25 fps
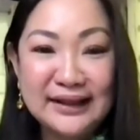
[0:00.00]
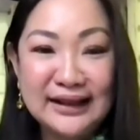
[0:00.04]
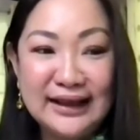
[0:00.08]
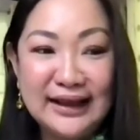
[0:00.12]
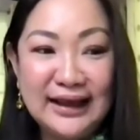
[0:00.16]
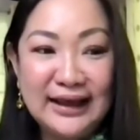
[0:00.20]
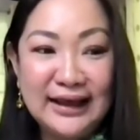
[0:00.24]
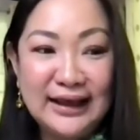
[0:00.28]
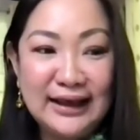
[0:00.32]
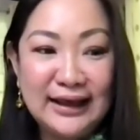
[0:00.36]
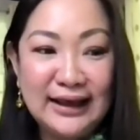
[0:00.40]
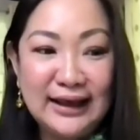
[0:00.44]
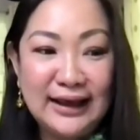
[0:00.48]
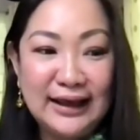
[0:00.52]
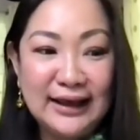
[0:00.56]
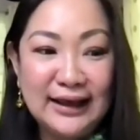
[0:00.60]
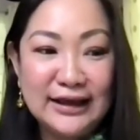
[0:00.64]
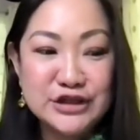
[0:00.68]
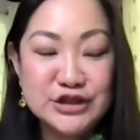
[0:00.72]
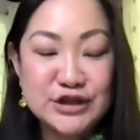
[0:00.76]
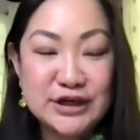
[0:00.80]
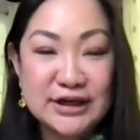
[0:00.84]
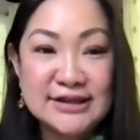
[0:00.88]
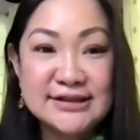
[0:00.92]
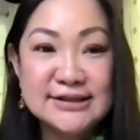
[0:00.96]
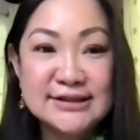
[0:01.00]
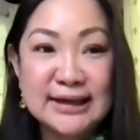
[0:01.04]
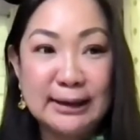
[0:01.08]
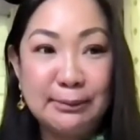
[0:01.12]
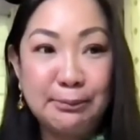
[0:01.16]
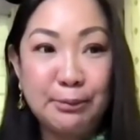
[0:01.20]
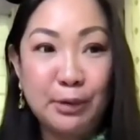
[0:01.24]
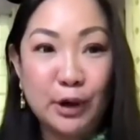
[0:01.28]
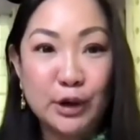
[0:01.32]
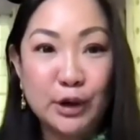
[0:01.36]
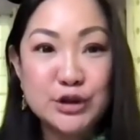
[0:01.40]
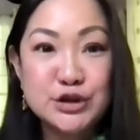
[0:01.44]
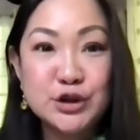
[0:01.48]
she is a
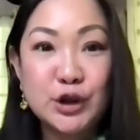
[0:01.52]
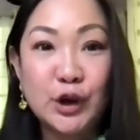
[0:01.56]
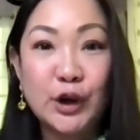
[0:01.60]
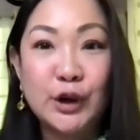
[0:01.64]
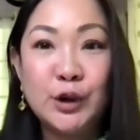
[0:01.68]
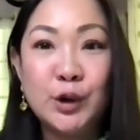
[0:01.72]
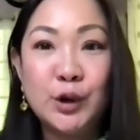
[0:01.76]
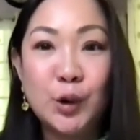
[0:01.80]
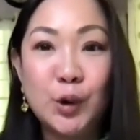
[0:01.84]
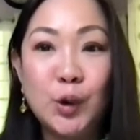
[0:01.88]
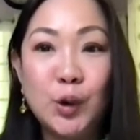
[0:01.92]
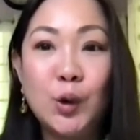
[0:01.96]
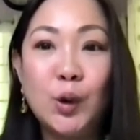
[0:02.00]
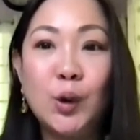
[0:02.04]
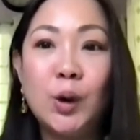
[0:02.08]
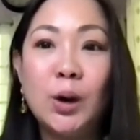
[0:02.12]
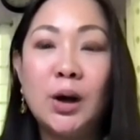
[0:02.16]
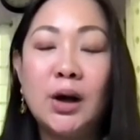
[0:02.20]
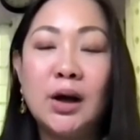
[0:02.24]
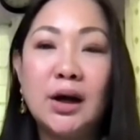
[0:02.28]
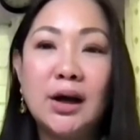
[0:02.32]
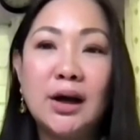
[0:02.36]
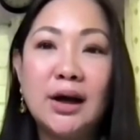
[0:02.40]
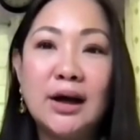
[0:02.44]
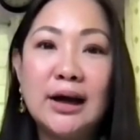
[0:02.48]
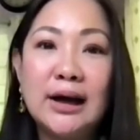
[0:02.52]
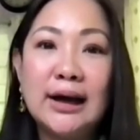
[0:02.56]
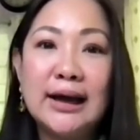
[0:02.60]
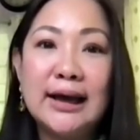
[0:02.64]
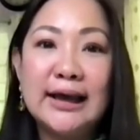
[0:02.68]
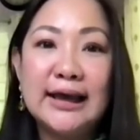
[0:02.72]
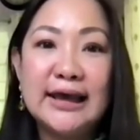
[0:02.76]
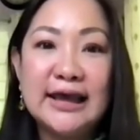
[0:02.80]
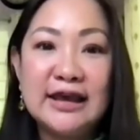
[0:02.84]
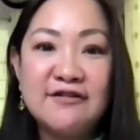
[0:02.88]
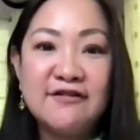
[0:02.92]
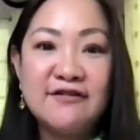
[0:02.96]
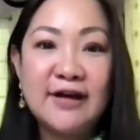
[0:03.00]
person who,
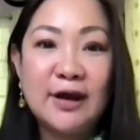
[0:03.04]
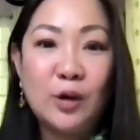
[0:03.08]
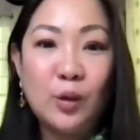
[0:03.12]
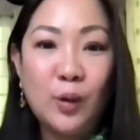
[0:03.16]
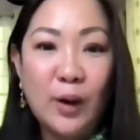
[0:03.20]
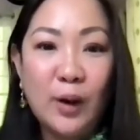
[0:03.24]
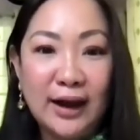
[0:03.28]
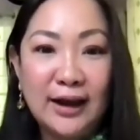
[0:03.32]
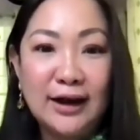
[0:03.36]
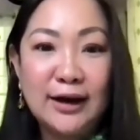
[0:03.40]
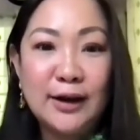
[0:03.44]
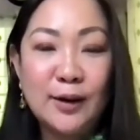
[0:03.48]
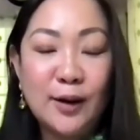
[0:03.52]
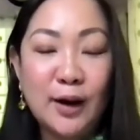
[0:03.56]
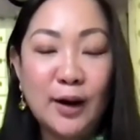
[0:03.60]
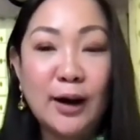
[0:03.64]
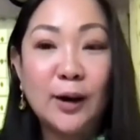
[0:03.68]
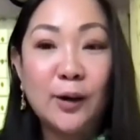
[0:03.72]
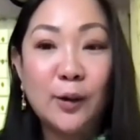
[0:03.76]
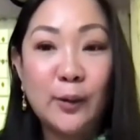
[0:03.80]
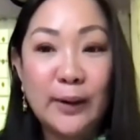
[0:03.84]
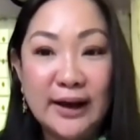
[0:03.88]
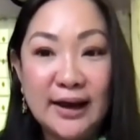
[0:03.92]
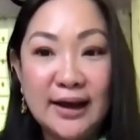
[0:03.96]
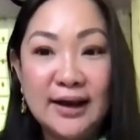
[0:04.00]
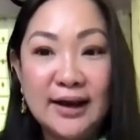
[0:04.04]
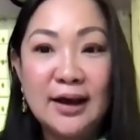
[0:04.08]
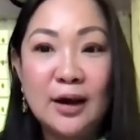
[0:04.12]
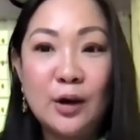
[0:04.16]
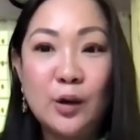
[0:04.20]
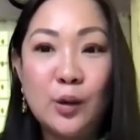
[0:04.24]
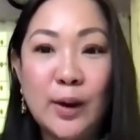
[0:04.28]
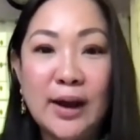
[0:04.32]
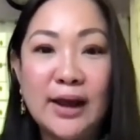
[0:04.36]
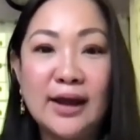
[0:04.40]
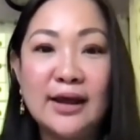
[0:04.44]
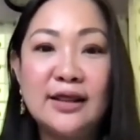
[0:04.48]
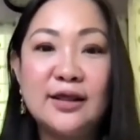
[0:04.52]
even while you are away,
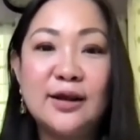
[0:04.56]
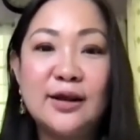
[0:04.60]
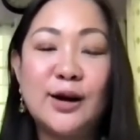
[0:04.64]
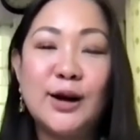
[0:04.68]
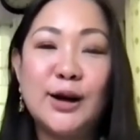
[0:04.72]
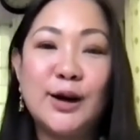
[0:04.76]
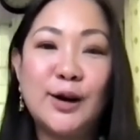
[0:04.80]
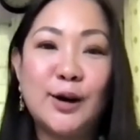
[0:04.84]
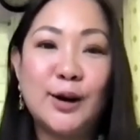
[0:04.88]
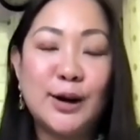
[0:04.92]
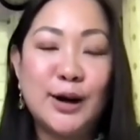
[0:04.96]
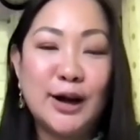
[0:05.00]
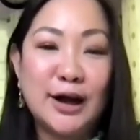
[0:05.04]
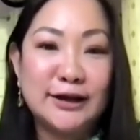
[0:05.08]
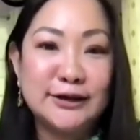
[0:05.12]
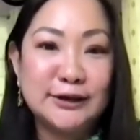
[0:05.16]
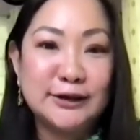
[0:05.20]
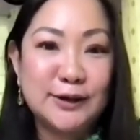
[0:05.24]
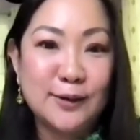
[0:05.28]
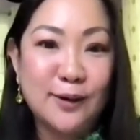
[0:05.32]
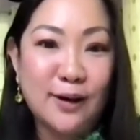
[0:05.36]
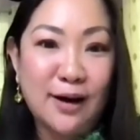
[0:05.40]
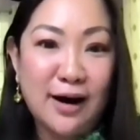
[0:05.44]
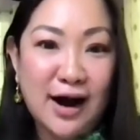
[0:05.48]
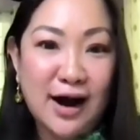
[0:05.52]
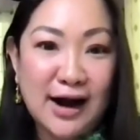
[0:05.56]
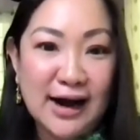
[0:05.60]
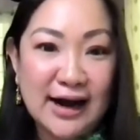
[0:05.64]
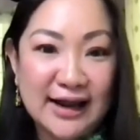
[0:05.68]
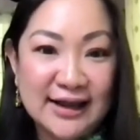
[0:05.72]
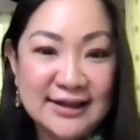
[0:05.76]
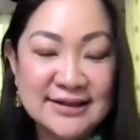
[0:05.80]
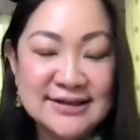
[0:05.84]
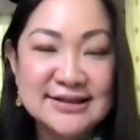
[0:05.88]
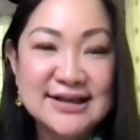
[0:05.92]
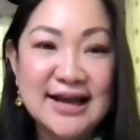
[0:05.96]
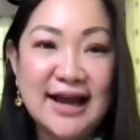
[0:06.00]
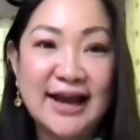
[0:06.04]
whether or not you are
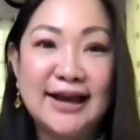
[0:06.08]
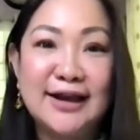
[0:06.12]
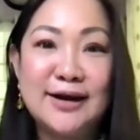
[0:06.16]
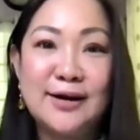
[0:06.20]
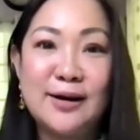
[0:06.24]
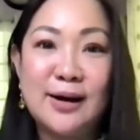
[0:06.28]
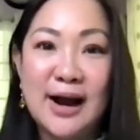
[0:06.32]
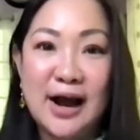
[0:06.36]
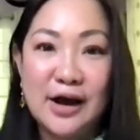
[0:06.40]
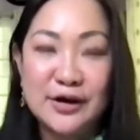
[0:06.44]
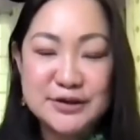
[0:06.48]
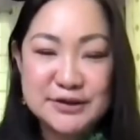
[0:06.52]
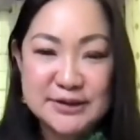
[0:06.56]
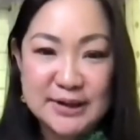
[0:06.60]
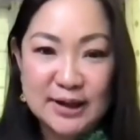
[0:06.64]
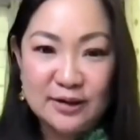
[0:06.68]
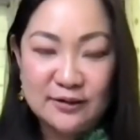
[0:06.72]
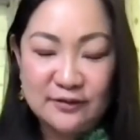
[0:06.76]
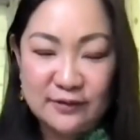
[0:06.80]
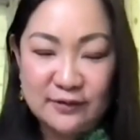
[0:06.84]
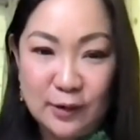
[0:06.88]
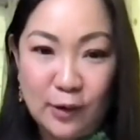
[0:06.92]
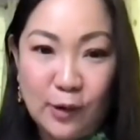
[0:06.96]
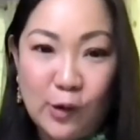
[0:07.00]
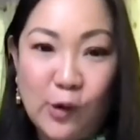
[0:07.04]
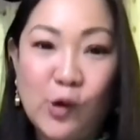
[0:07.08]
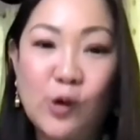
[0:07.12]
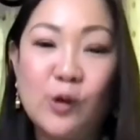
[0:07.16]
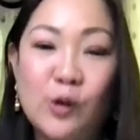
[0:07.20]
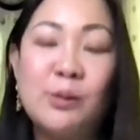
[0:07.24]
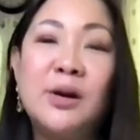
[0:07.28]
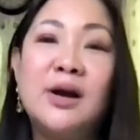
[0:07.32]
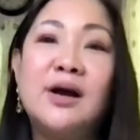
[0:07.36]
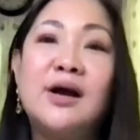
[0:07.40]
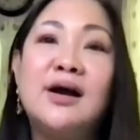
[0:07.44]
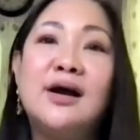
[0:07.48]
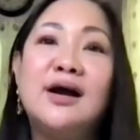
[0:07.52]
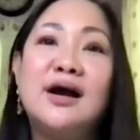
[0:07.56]
inside or outside of the home,
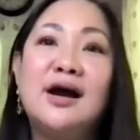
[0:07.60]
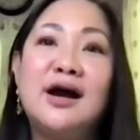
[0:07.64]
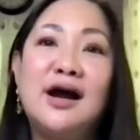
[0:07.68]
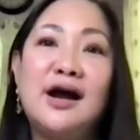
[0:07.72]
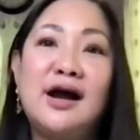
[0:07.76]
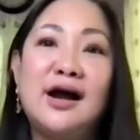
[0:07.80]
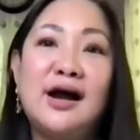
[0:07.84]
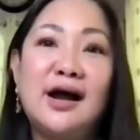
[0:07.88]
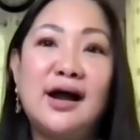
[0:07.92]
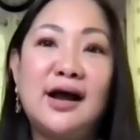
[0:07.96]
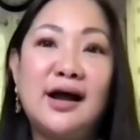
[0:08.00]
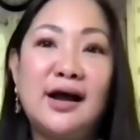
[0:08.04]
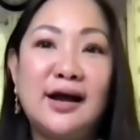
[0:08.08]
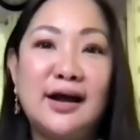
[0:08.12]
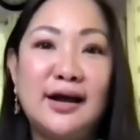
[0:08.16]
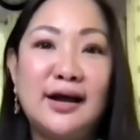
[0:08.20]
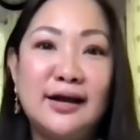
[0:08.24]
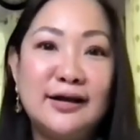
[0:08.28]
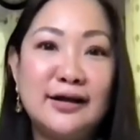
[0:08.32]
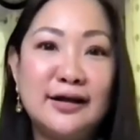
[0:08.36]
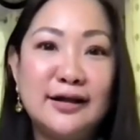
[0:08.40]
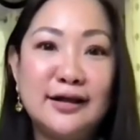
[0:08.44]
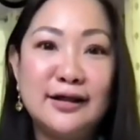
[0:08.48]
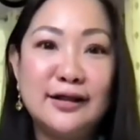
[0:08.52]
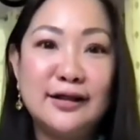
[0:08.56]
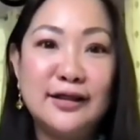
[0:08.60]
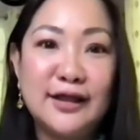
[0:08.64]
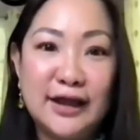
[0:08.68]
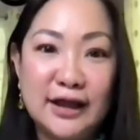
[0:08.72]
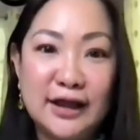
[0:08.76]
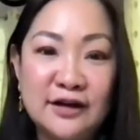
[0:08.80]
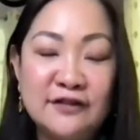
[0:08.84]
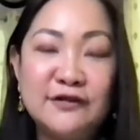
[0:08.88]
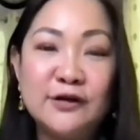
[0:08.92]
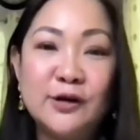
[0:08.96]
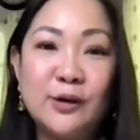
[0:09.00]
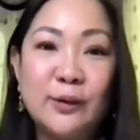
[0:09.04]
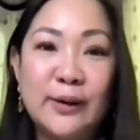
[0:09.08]
the
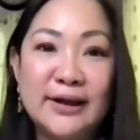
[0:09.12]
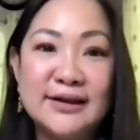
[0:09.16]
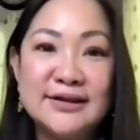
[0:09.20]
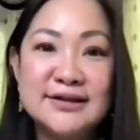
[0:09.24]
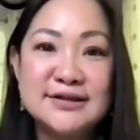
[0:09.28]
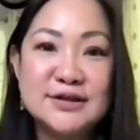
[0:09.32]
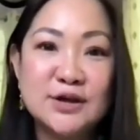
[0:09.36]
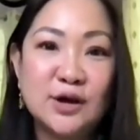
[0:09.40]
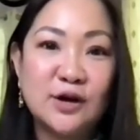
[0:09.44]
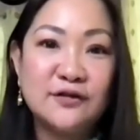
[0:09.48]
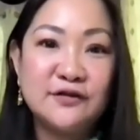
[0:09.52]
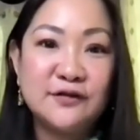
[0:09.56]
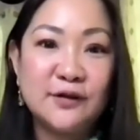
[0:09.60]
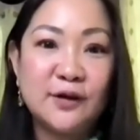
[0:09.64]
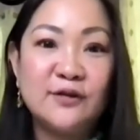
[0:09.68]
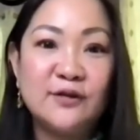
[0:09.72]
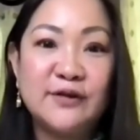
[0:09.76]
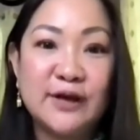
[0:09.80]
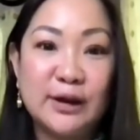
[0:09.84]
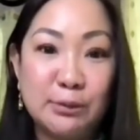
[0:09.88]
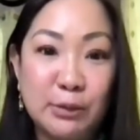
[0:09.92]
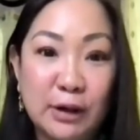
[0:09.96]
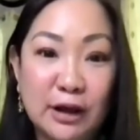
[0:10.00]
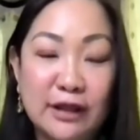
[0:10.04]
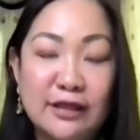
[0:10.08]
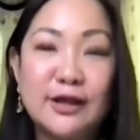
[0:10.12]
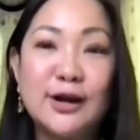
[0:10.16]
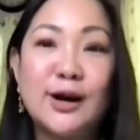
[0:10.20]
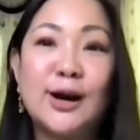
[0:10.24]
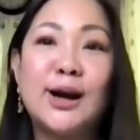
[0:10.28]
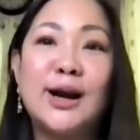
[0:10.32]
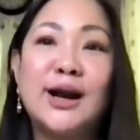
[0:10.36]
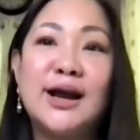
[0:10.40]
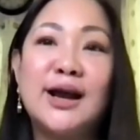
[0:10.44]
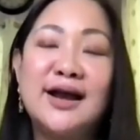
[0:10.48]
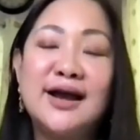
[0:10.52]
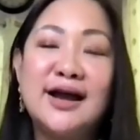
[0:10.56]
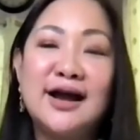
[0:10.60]
influence of a
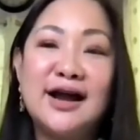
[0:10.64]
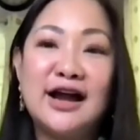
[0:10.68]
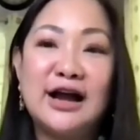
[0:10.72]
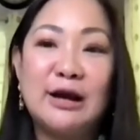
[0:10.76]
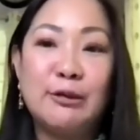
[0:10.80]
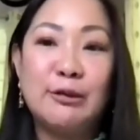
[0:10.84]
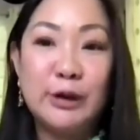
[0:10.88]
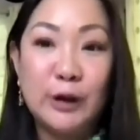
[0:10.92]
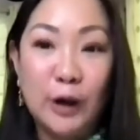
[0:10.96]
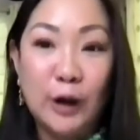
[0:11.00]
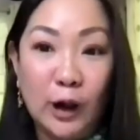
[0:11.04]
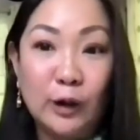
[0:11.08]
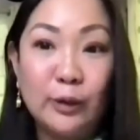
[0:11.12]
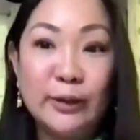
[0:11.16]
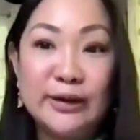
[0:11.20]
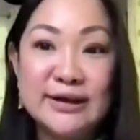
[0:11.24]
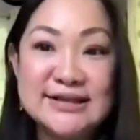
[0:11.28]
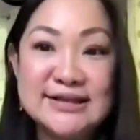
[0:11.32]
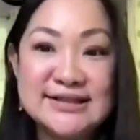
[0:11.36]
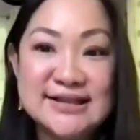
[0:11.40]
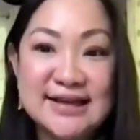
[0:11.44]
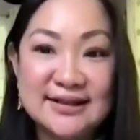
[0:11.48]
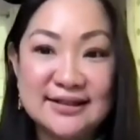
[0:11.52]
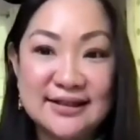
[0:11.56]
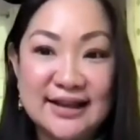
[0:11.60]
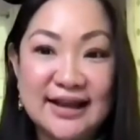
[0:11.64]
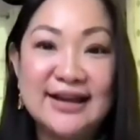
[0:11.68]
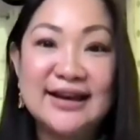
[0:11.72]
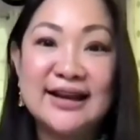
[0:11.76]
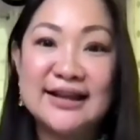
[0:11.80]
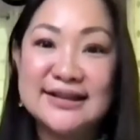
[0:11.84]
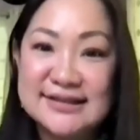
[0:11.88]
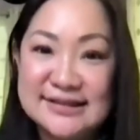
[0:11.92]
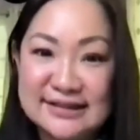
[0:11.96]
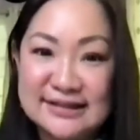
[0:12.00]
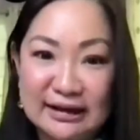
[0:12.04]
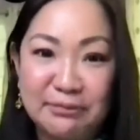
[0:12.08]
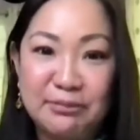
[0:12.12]
mother will always set in
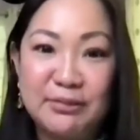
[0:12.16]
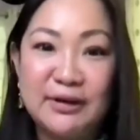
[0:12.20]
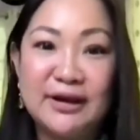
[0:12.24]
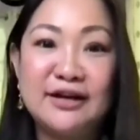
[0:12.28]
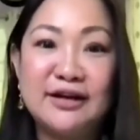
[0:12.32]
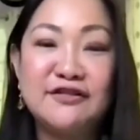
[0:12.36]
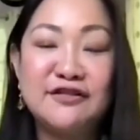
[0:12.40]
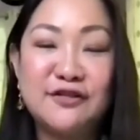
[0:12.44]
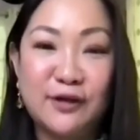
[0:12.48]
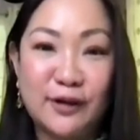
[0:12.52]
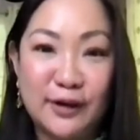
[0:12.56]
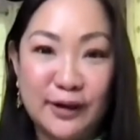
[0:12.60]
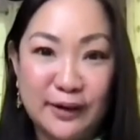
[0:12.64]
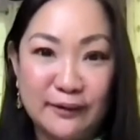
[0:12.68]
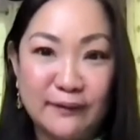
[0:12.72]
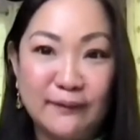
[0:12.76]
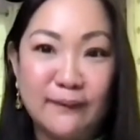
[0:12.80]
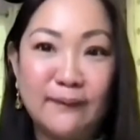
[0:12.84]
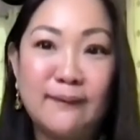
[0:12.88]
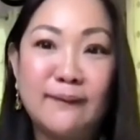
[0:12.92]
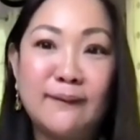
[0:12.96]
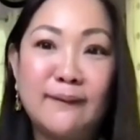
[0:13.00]
and step in for you.